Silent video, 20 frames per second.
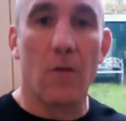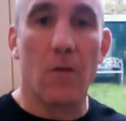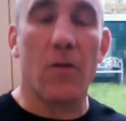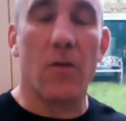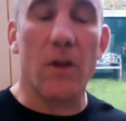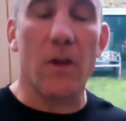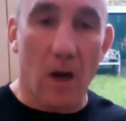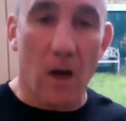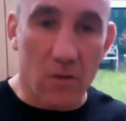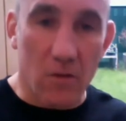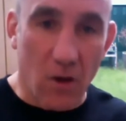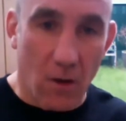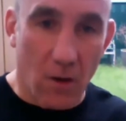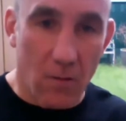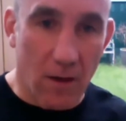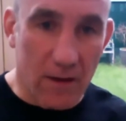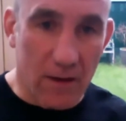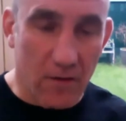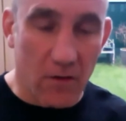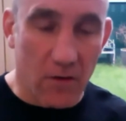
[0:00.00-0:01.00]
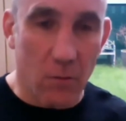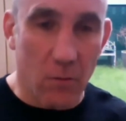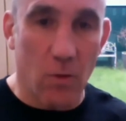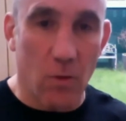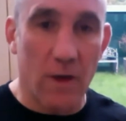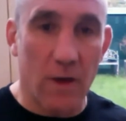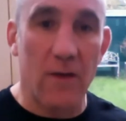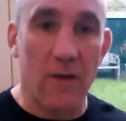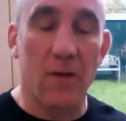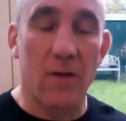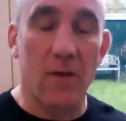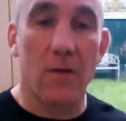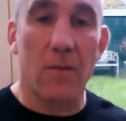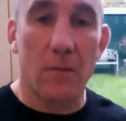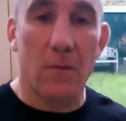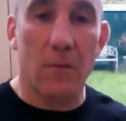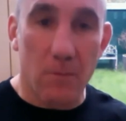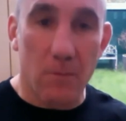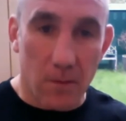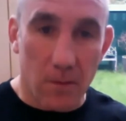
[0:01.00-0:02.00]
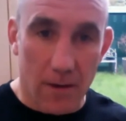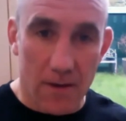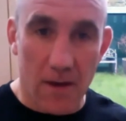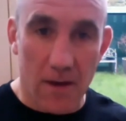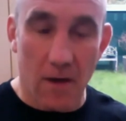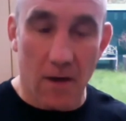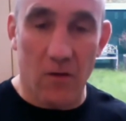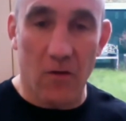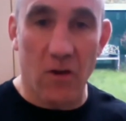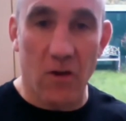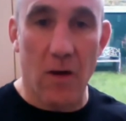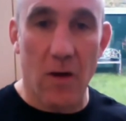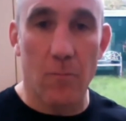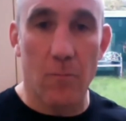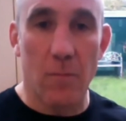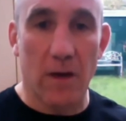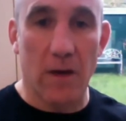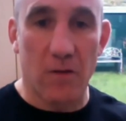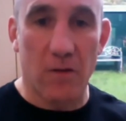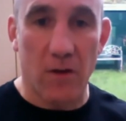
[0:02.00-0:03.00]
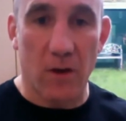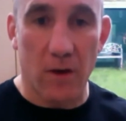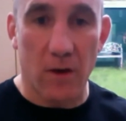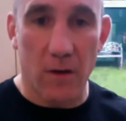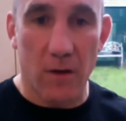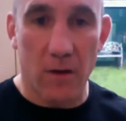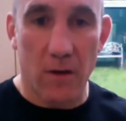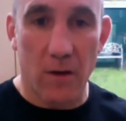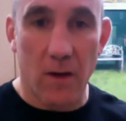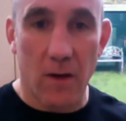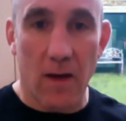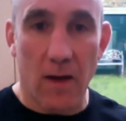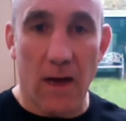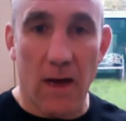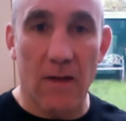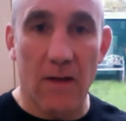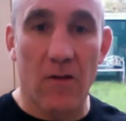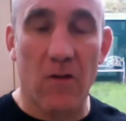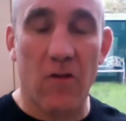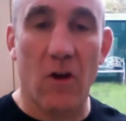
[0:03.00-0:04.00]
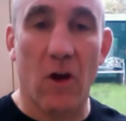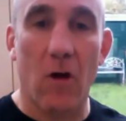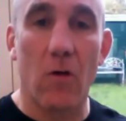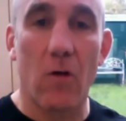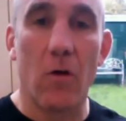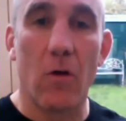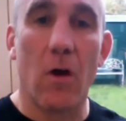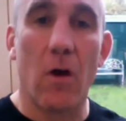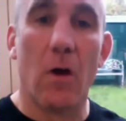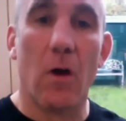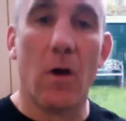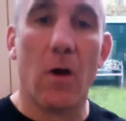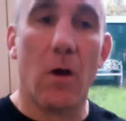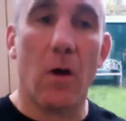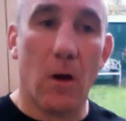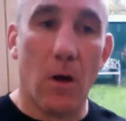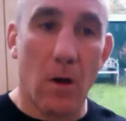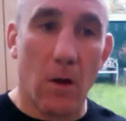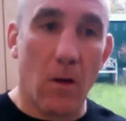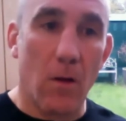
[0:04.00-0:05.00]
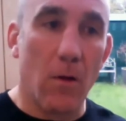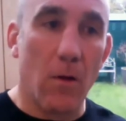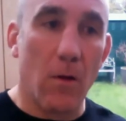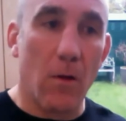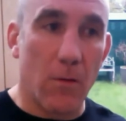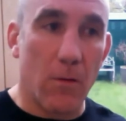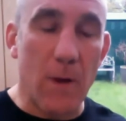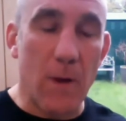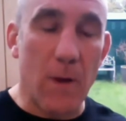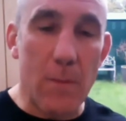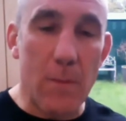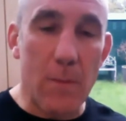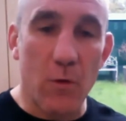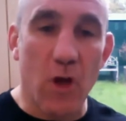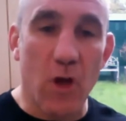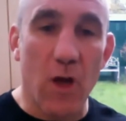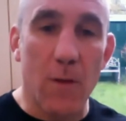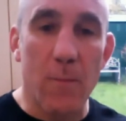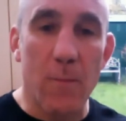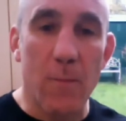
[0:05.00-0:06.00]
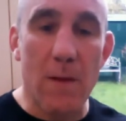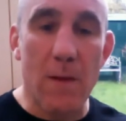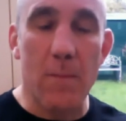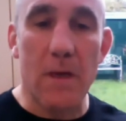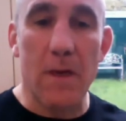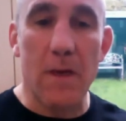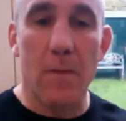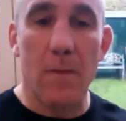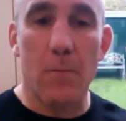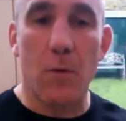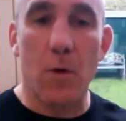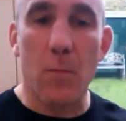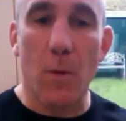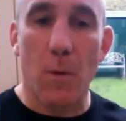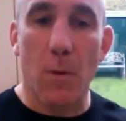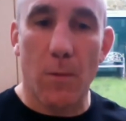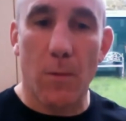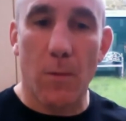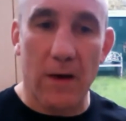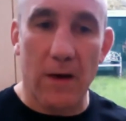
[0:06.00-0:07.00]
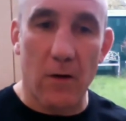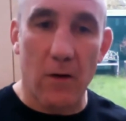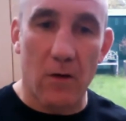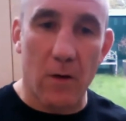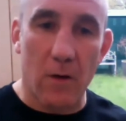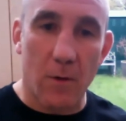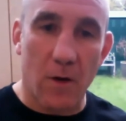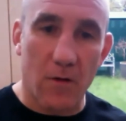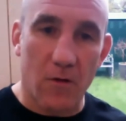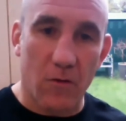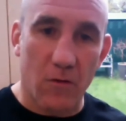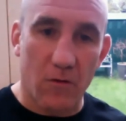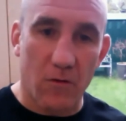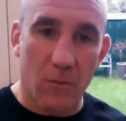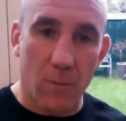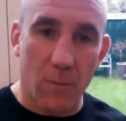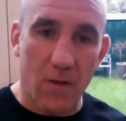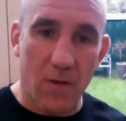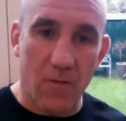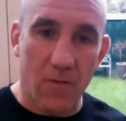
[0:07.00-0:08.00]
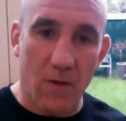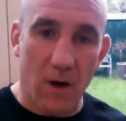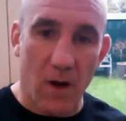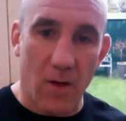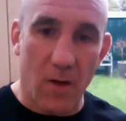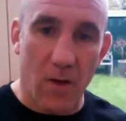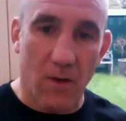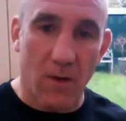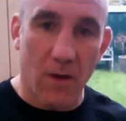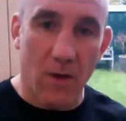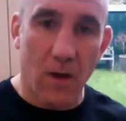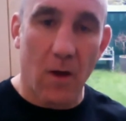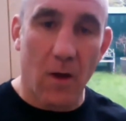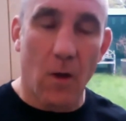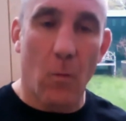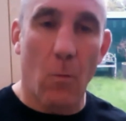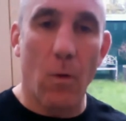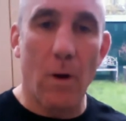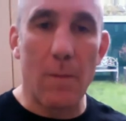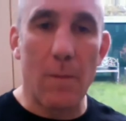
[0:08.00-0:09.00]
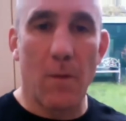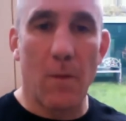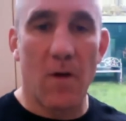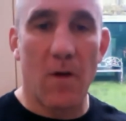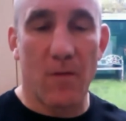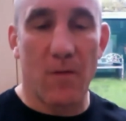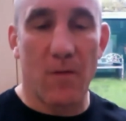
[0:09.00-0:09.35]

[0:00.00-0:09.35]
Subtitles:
The young directors wanted a young sound mixer. And so the people that had met me, boom operating on commercials for my father, when my